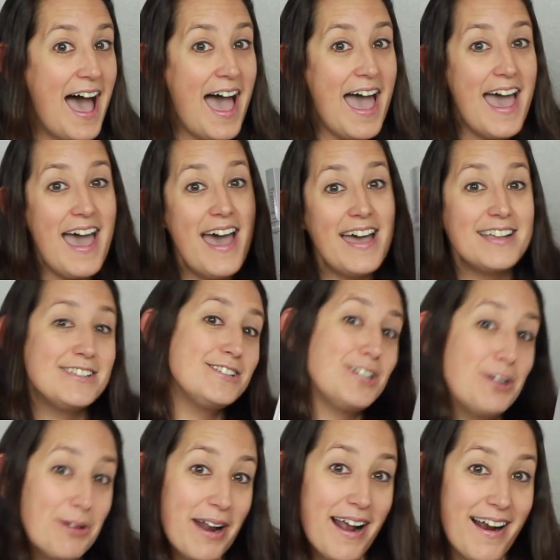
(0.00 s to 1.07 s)
and
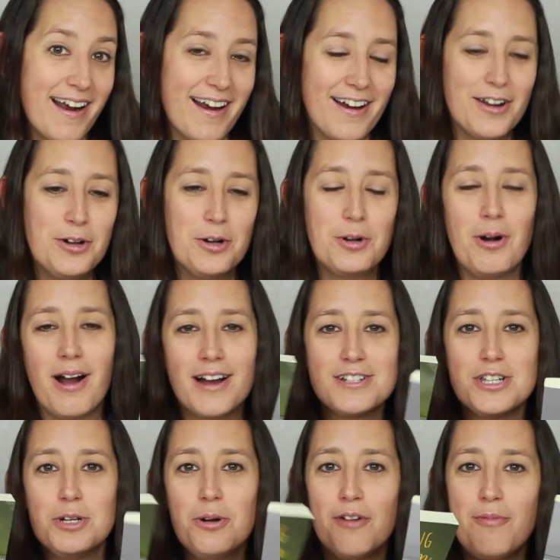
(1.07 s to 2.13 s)
Tudor, who are
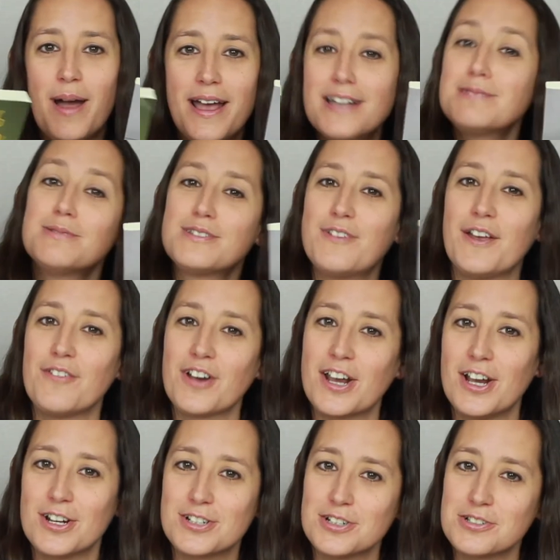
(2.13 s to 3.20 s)
2 of my husband's favorite
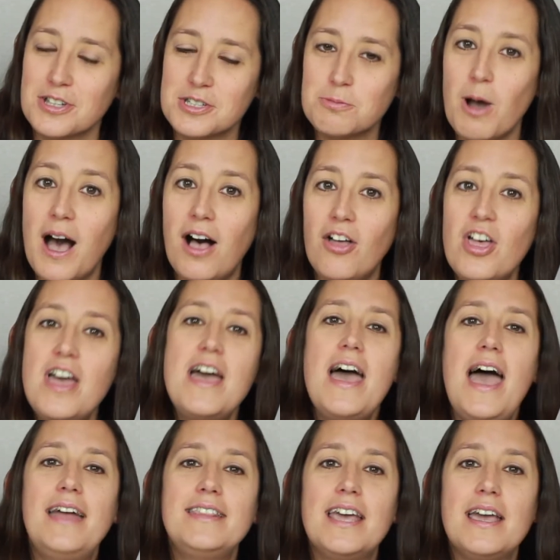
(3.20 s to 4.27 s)
characters as well.
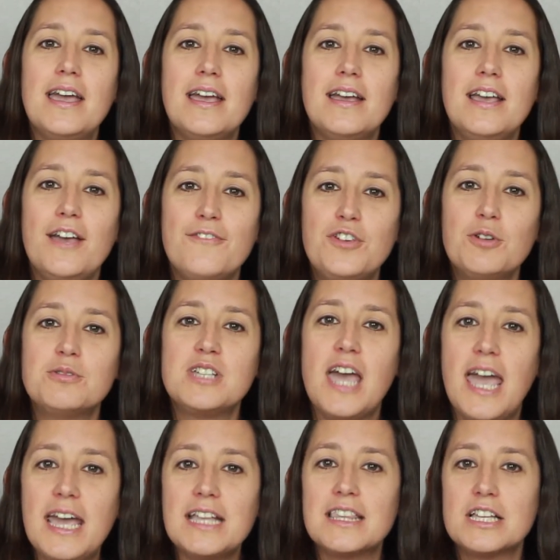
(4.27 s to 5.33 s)
And if you
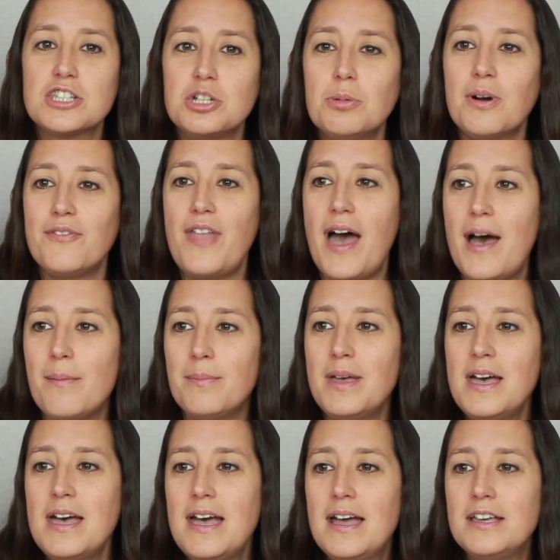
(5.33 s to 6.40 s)
take the 2 of them,
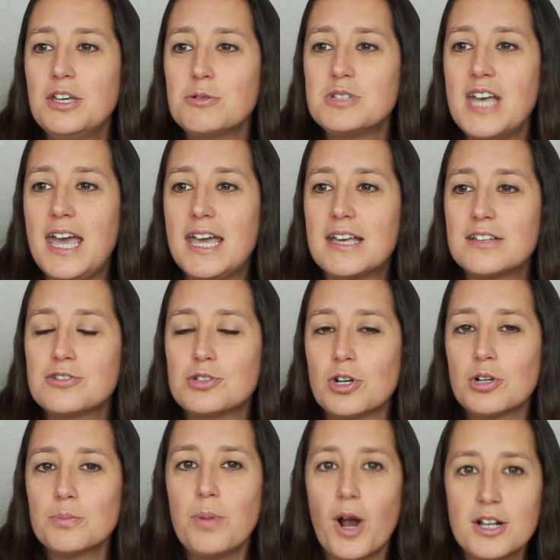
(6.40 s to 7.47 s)
you take
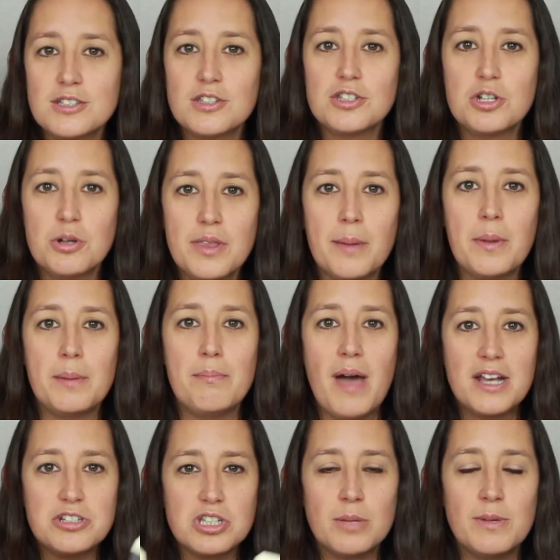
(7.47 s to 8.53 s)
certain parts of the 2 of them and
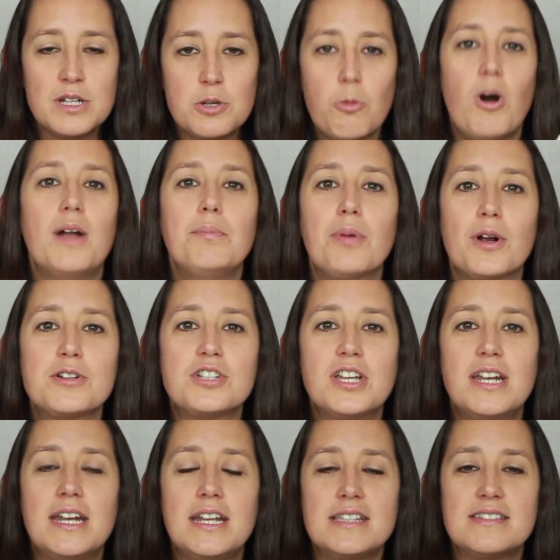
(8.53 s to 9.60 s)
mesh them into one person,
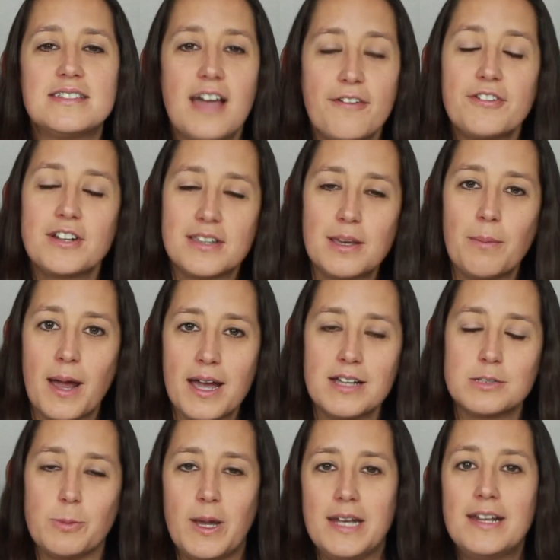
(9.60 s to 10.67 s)
and it's definitely my
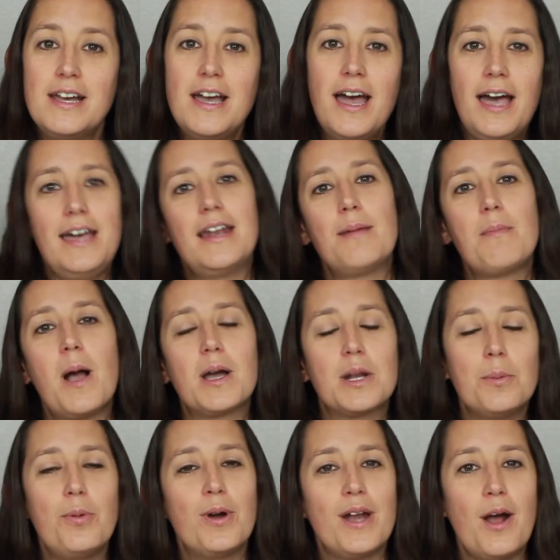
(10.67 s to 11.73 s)
husband. And I'm not going
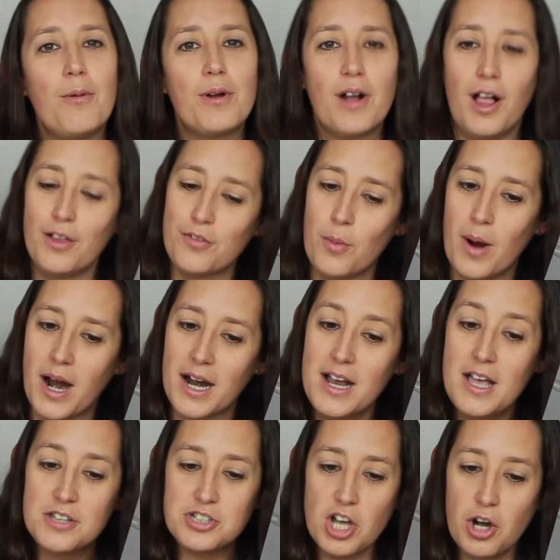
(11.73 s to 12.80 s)
to point out what all of them are.
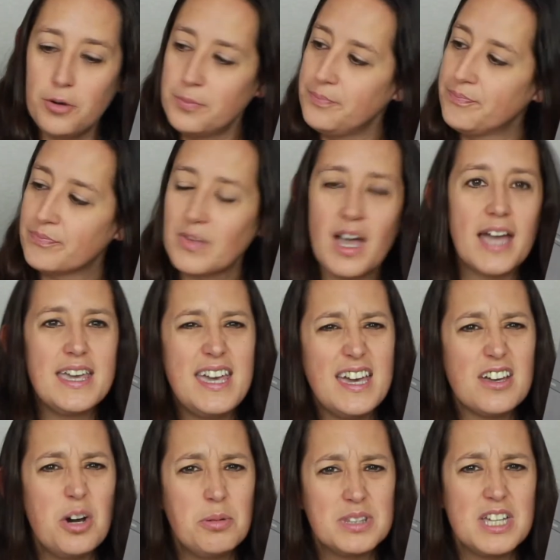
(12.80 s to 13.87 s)
So I
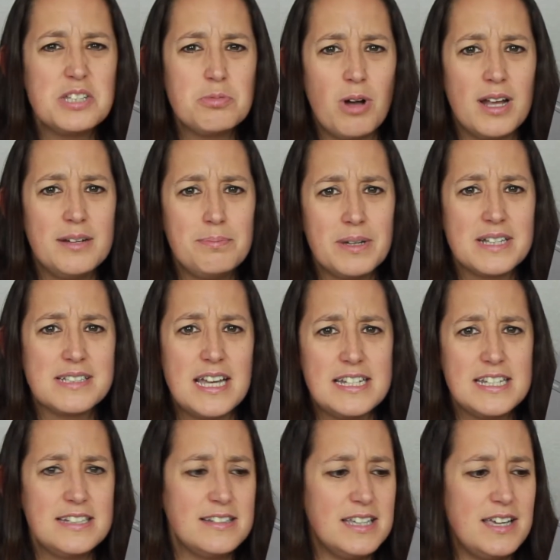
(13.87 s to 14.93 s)
can't go with this one because I
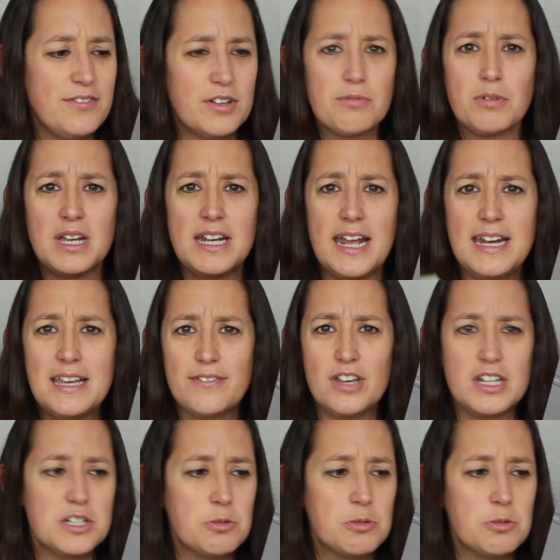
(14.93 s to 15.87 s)
didn't even read any of it in